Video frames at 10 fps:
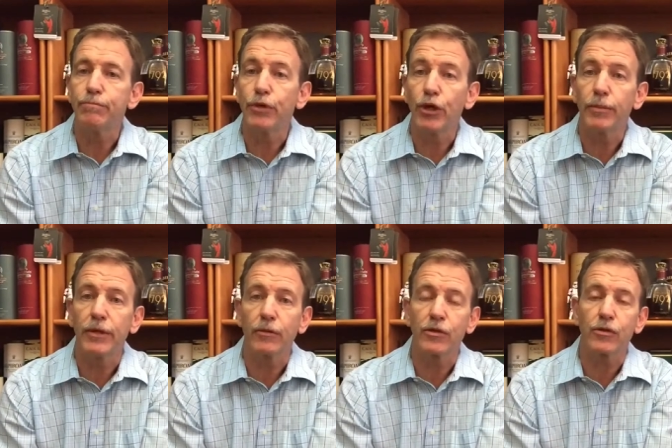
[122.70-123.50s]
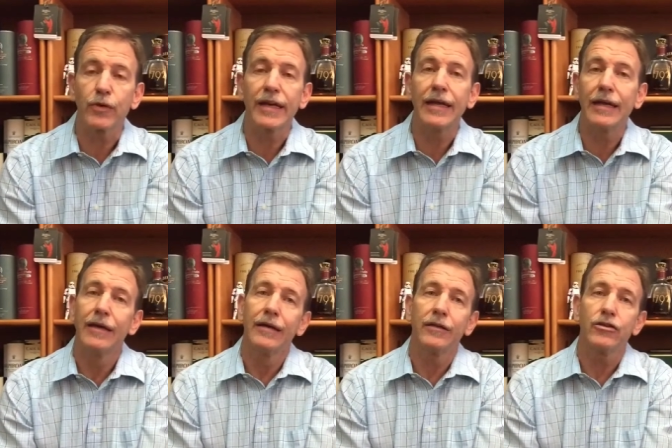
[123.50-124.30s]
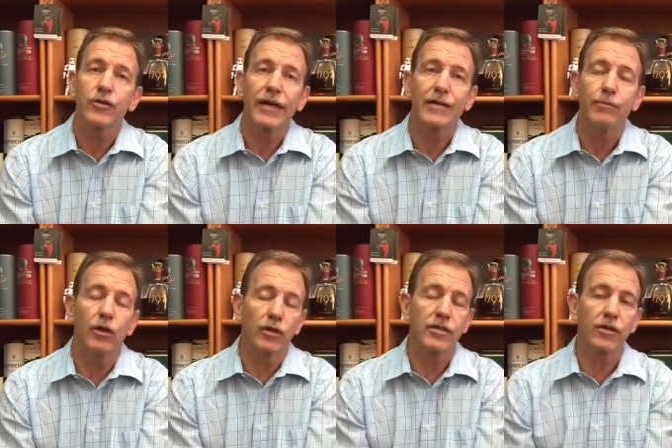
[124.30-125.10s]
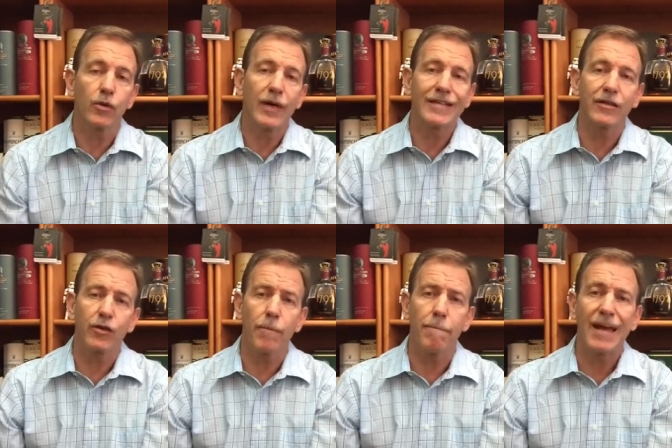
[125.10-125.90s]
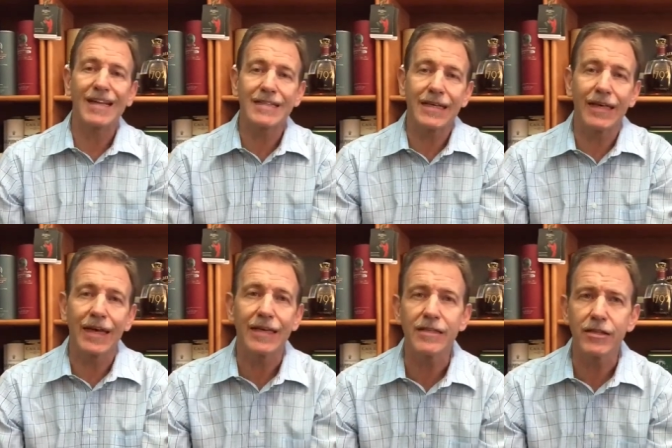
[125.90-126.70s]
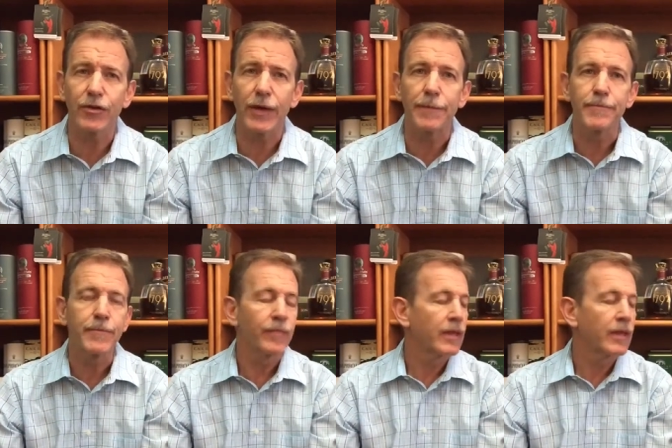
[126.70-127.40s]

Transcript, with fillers: bourbon was already trademarked. So quite a romantic history.